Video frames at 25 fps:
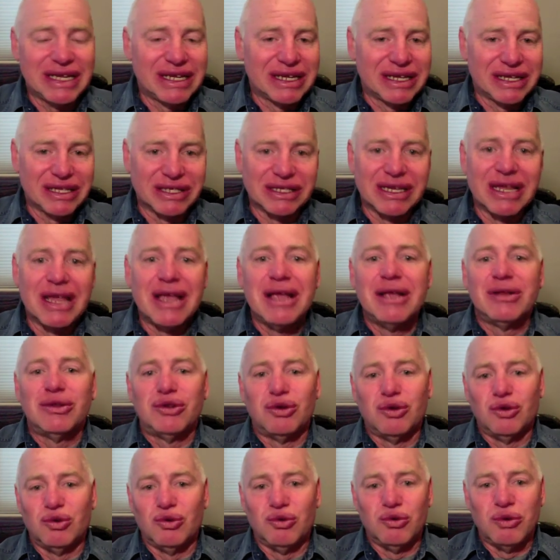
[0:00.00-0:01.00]
is
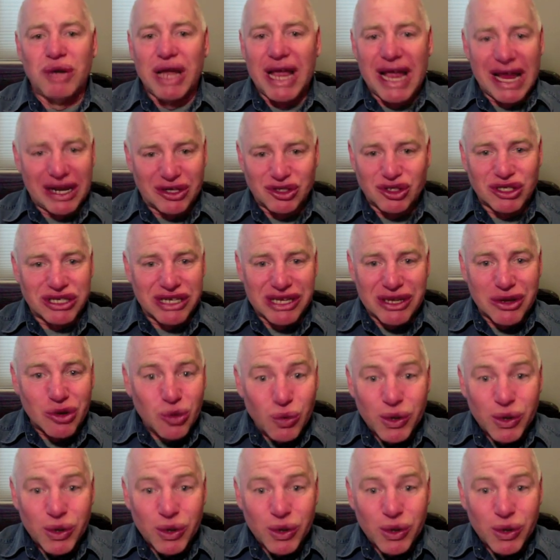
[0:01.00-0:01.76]
to actually